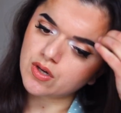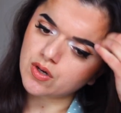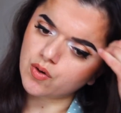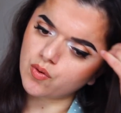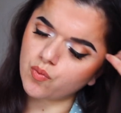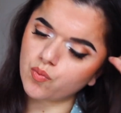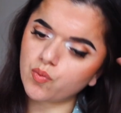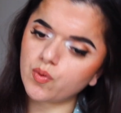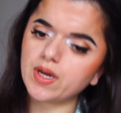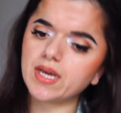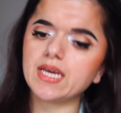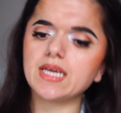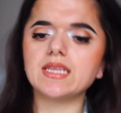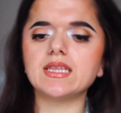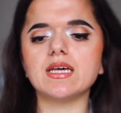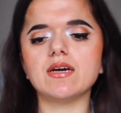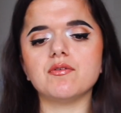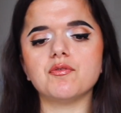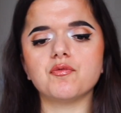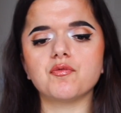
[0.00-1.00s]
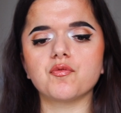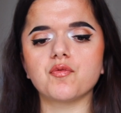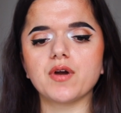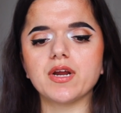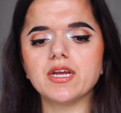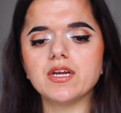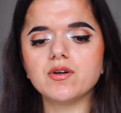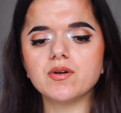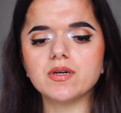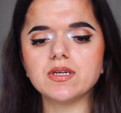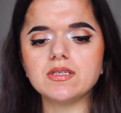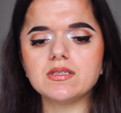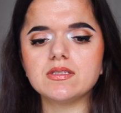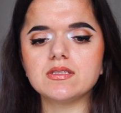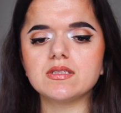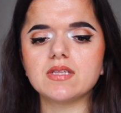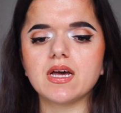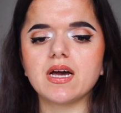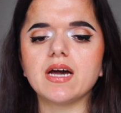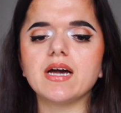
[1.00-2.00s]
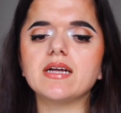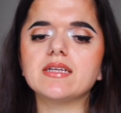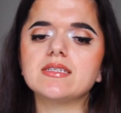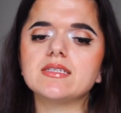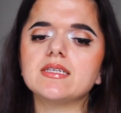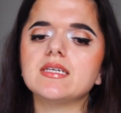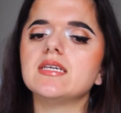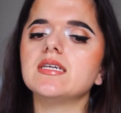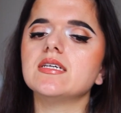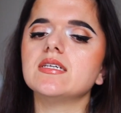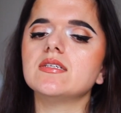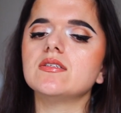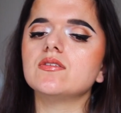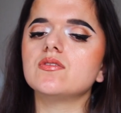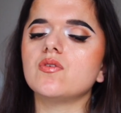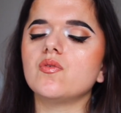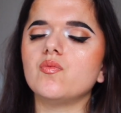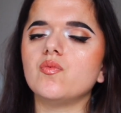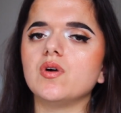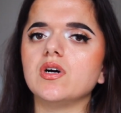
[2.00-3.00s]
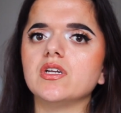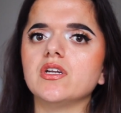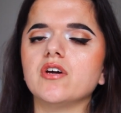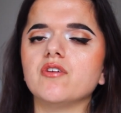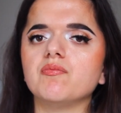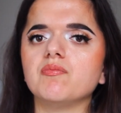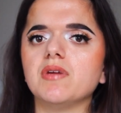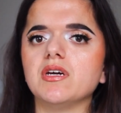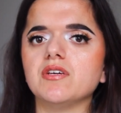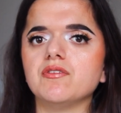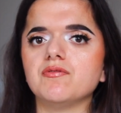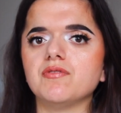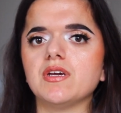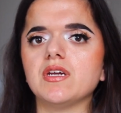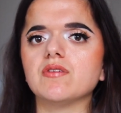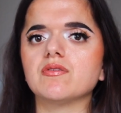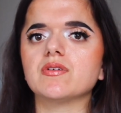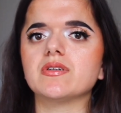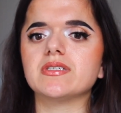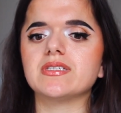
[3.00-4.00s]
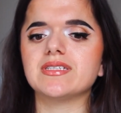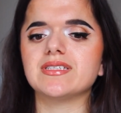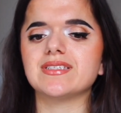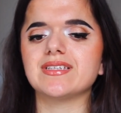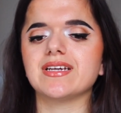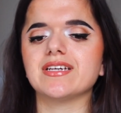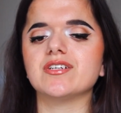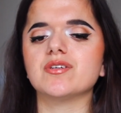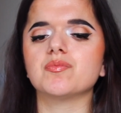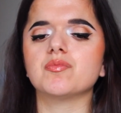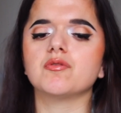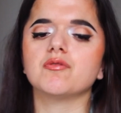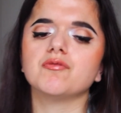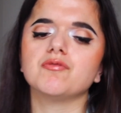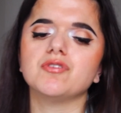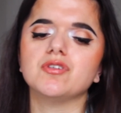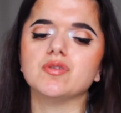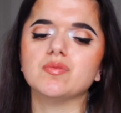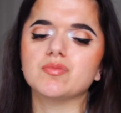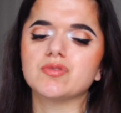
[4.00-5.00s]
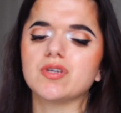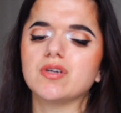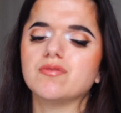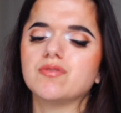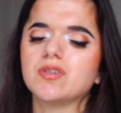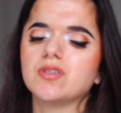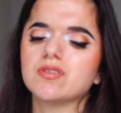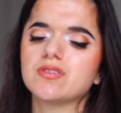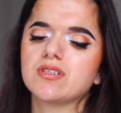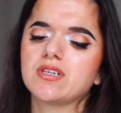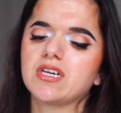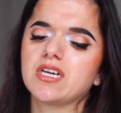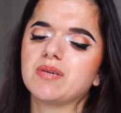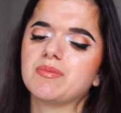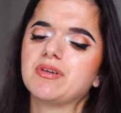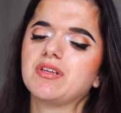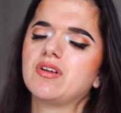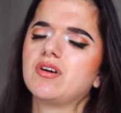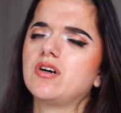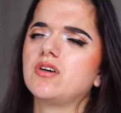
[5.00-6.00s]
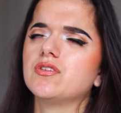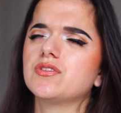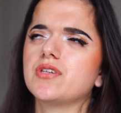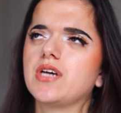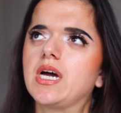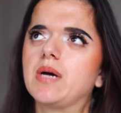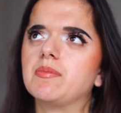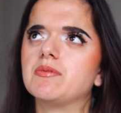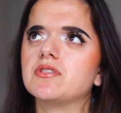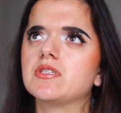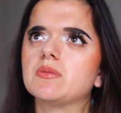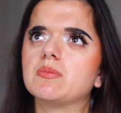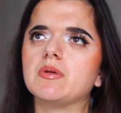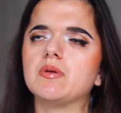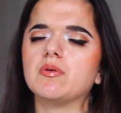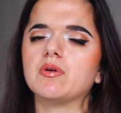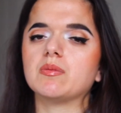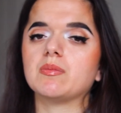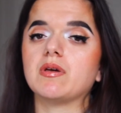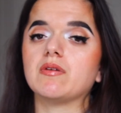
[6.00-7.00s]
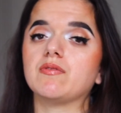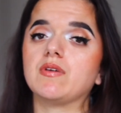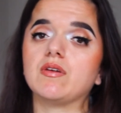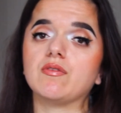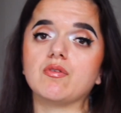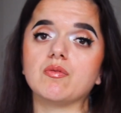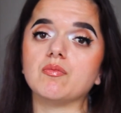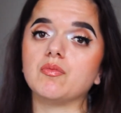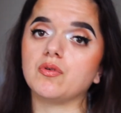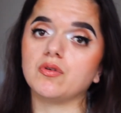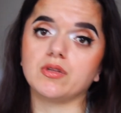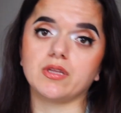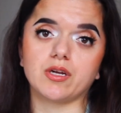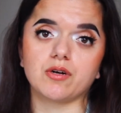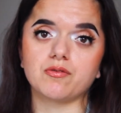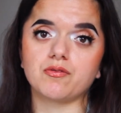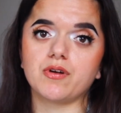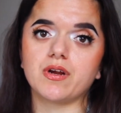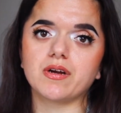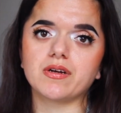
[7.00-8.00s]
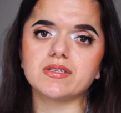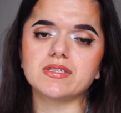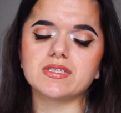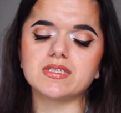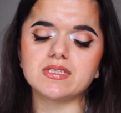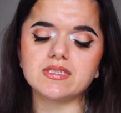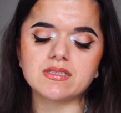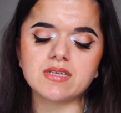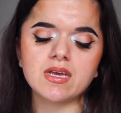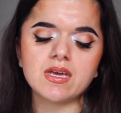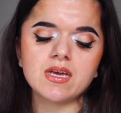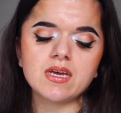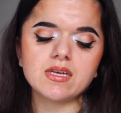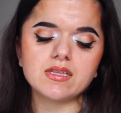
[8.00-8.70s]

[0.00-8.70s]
with a fragrance that is one of my favorite designer perfumes of all time, and it also happens to be one of my favorite Mugler fragrances.